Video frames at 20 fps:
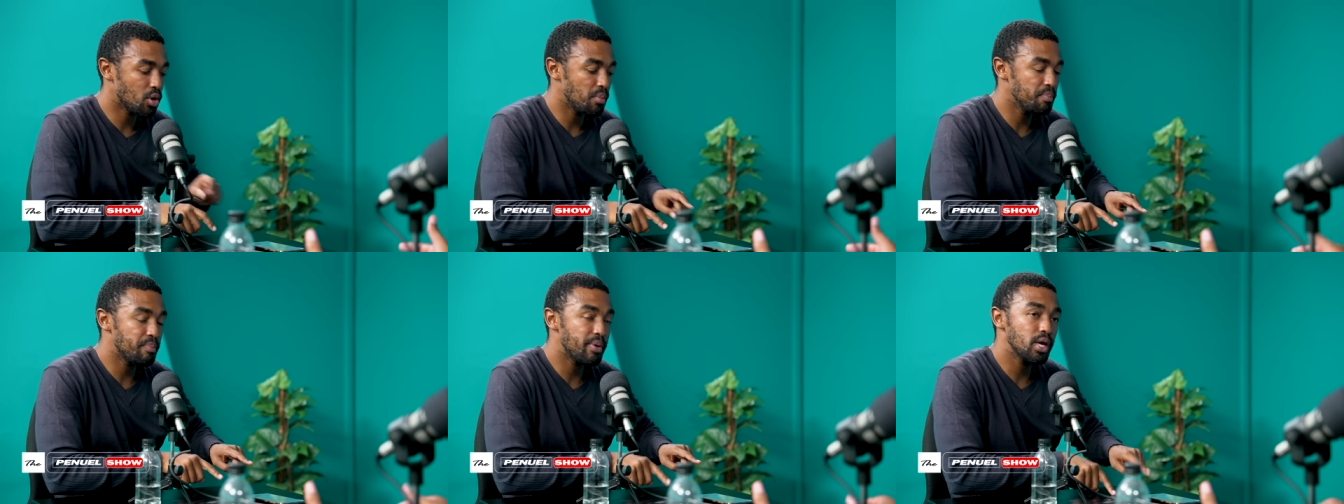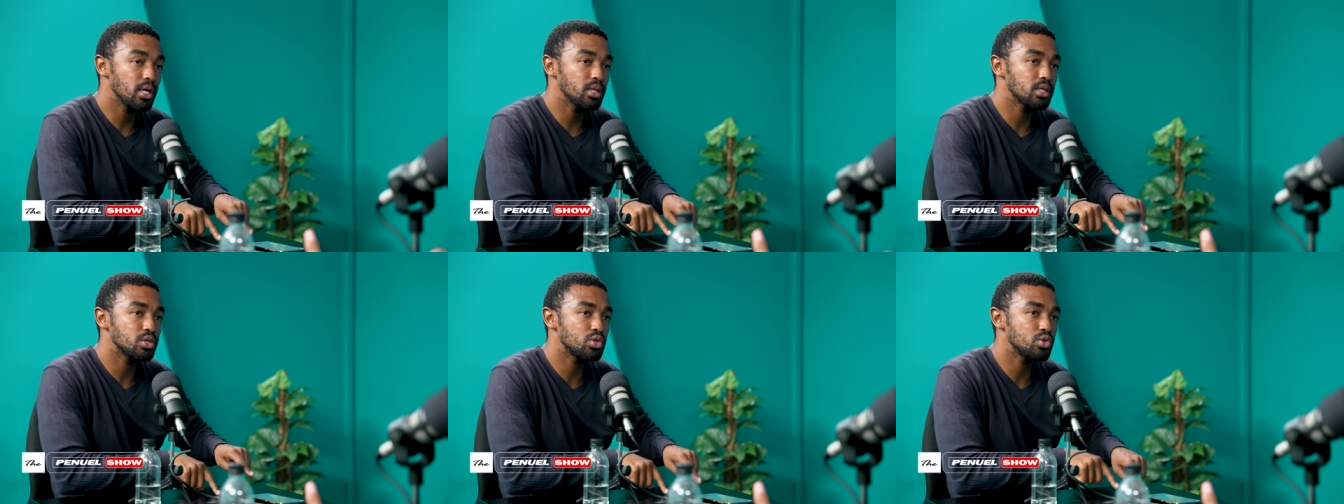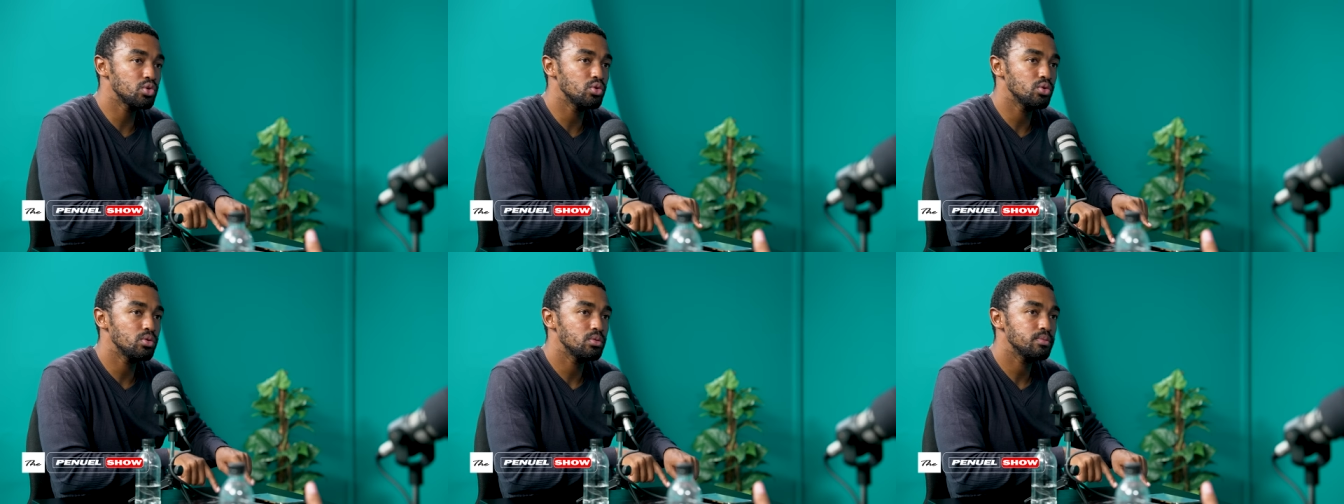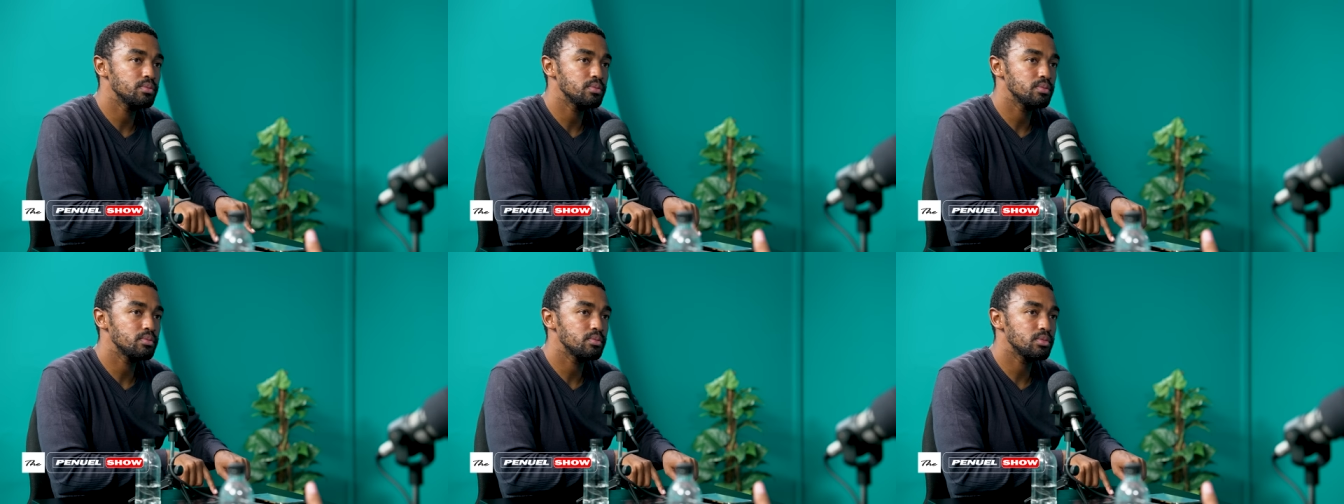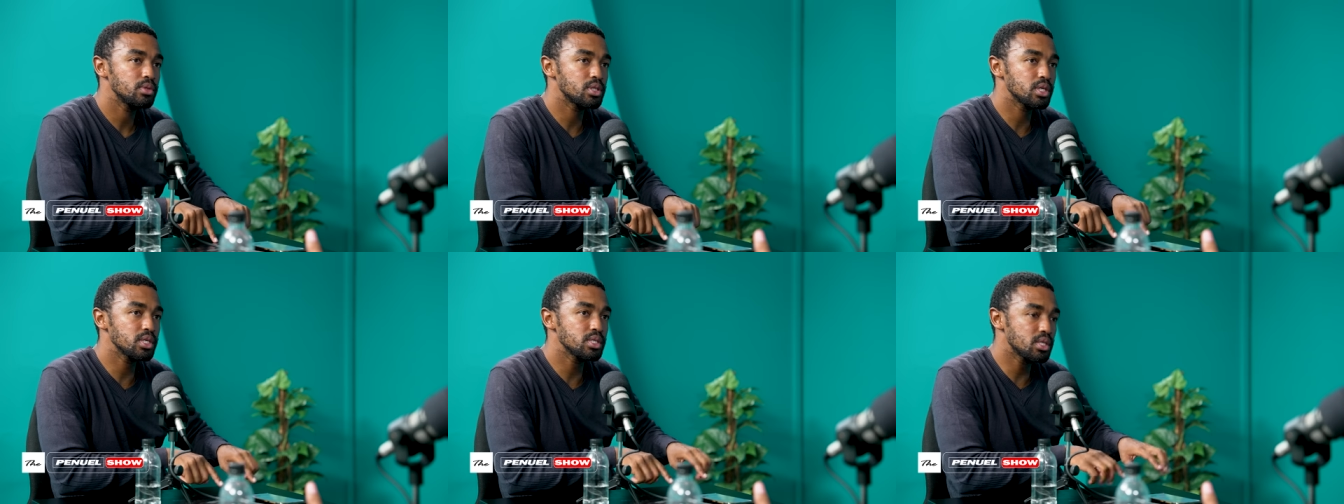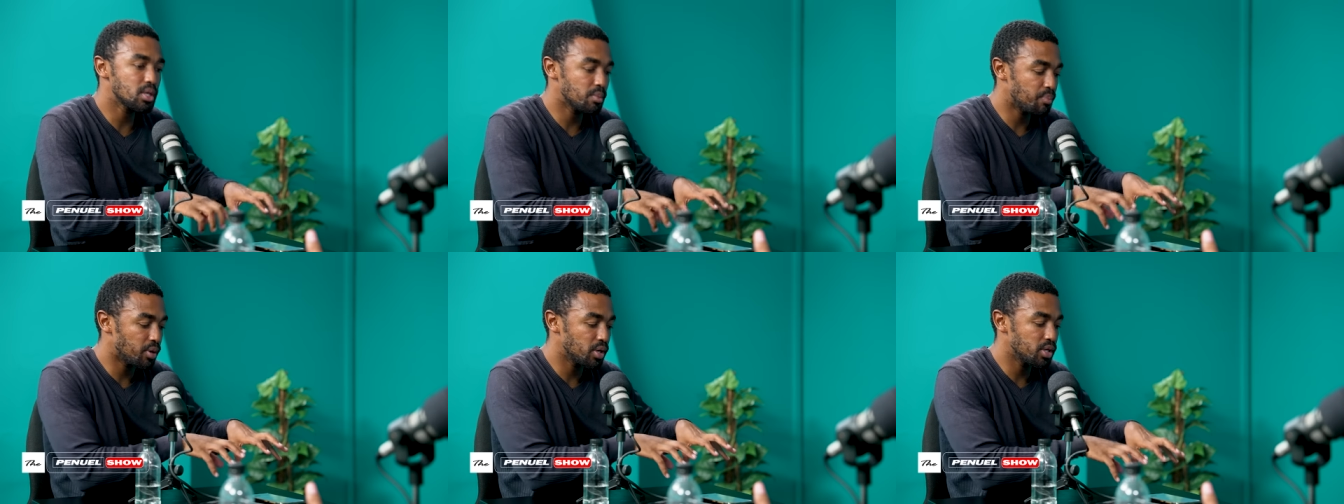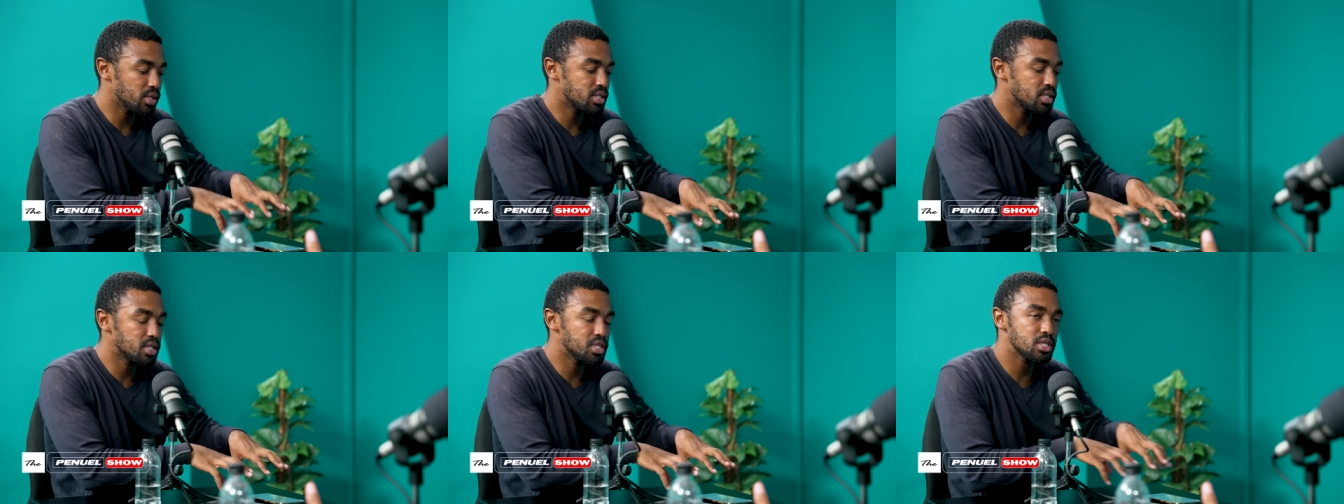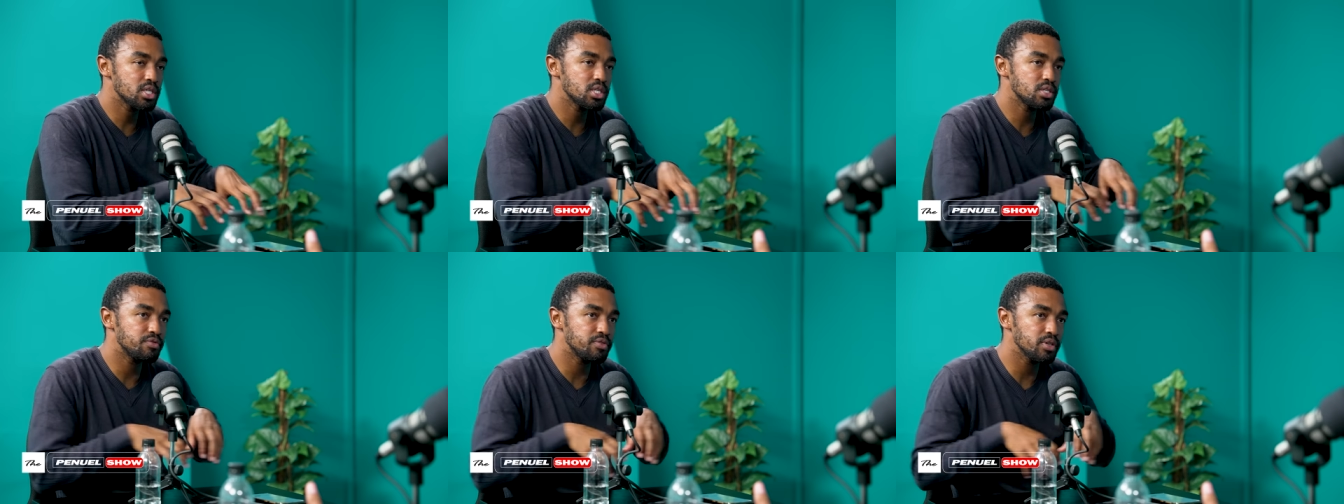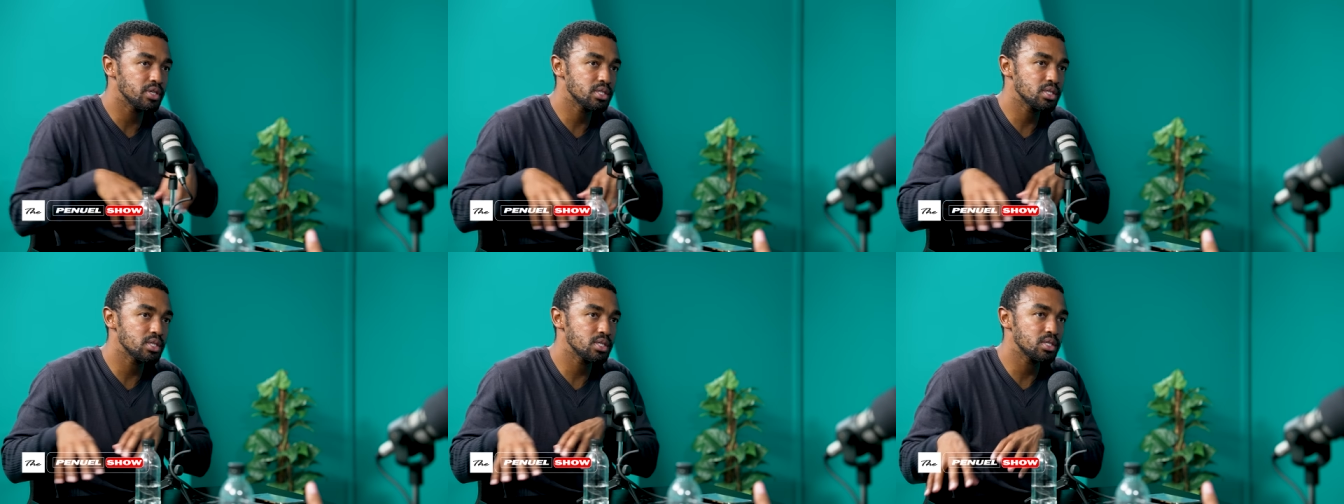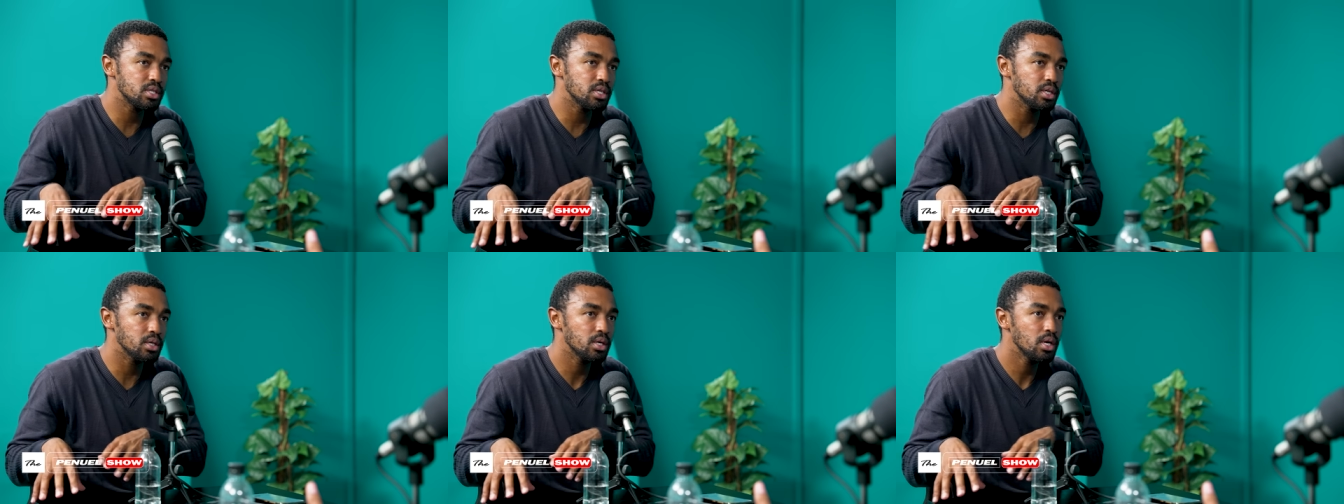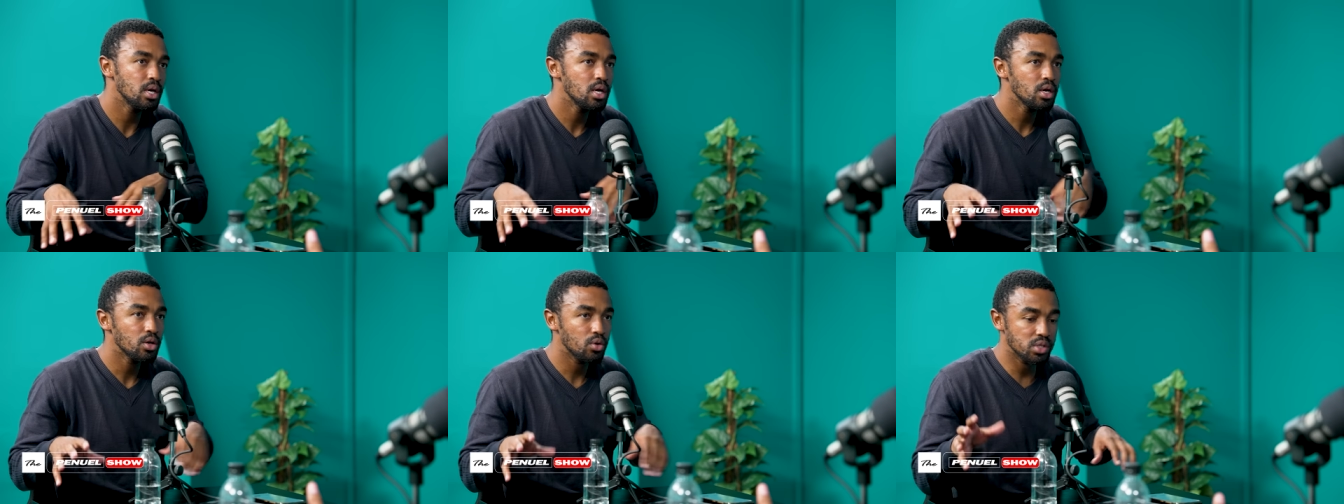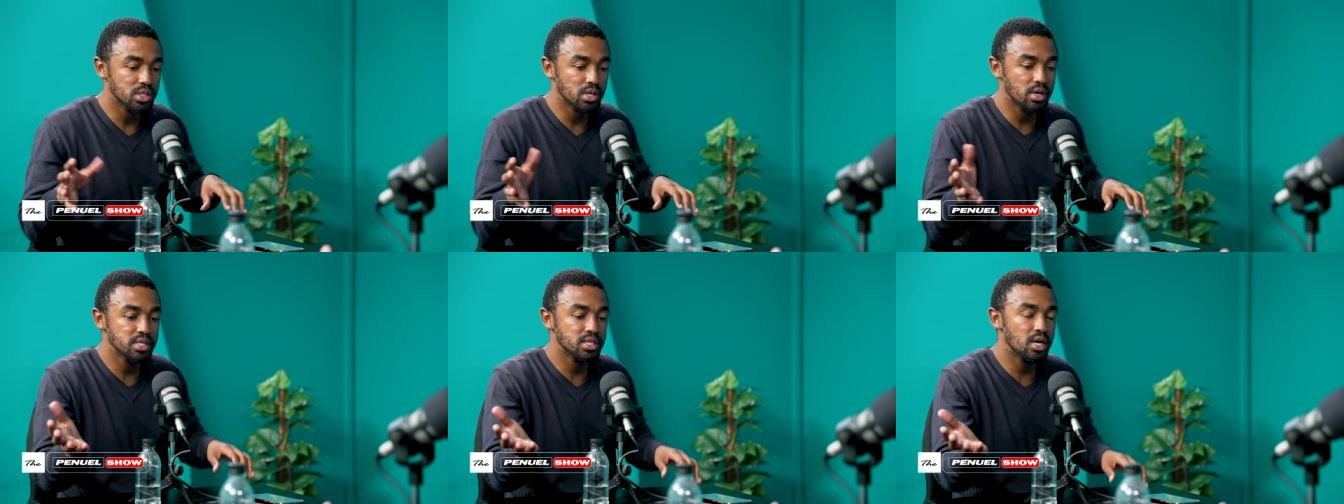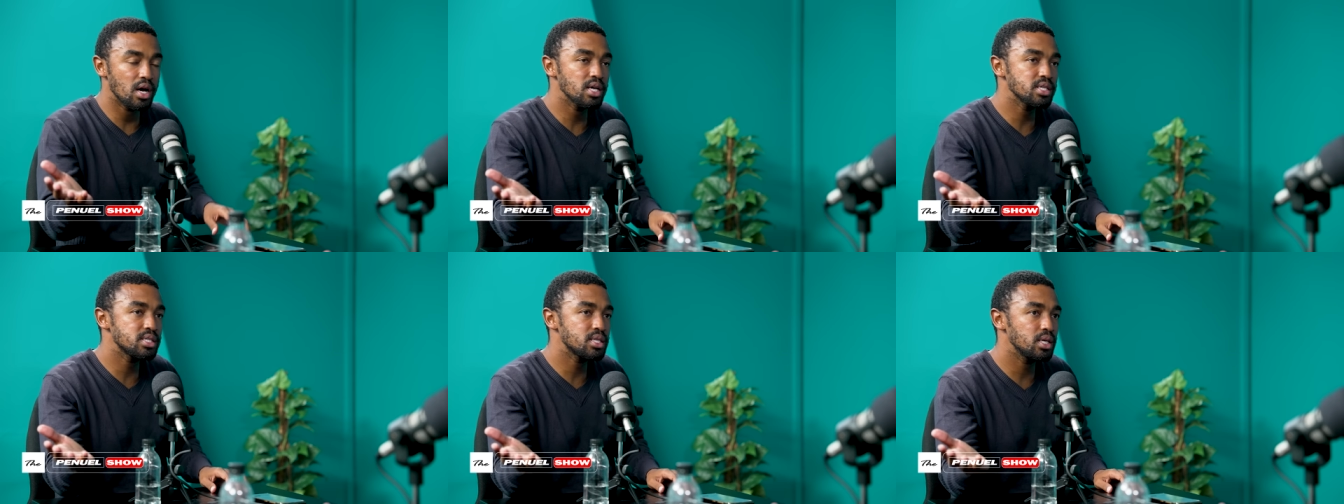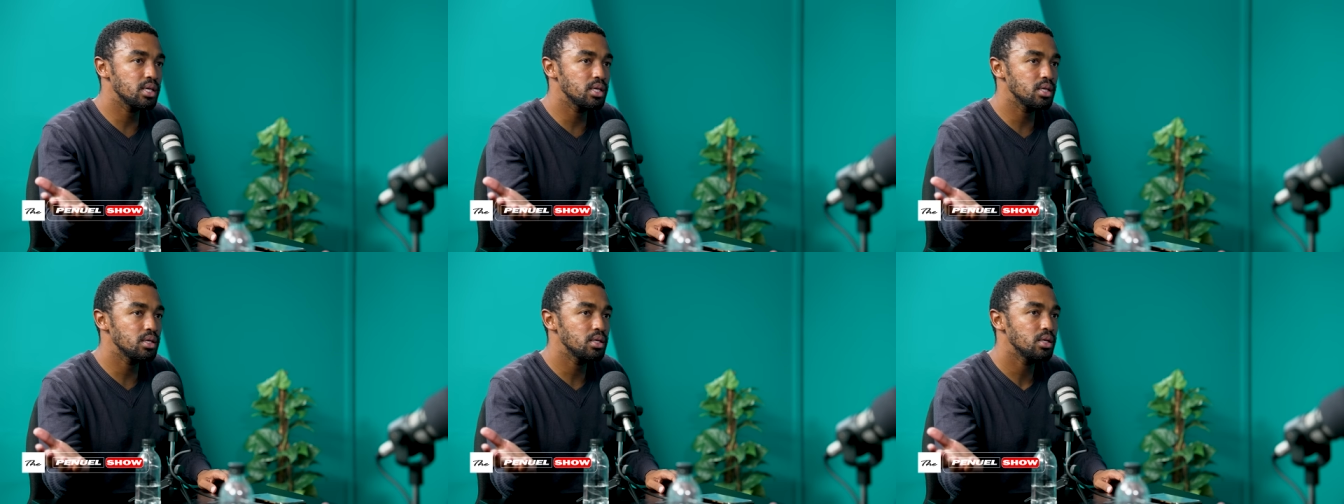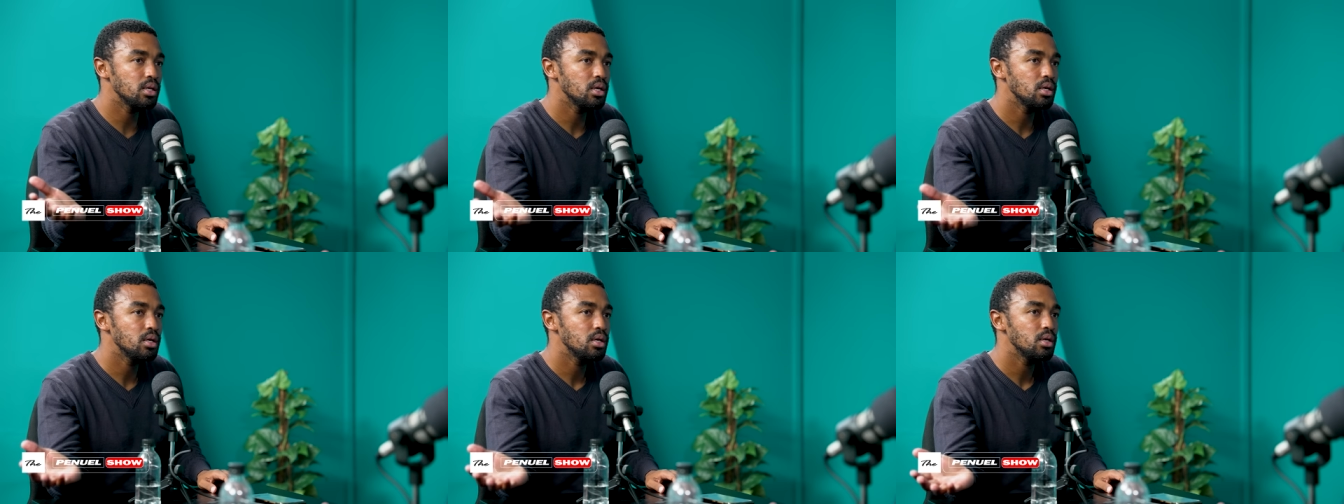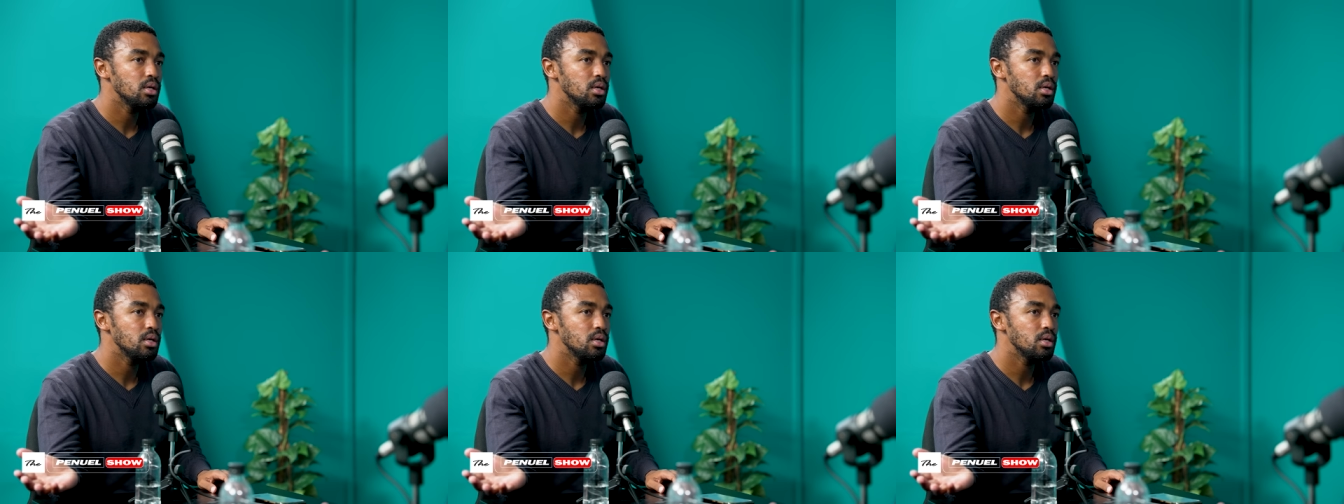comparing the two. Just the politicians versus the... Because I was asking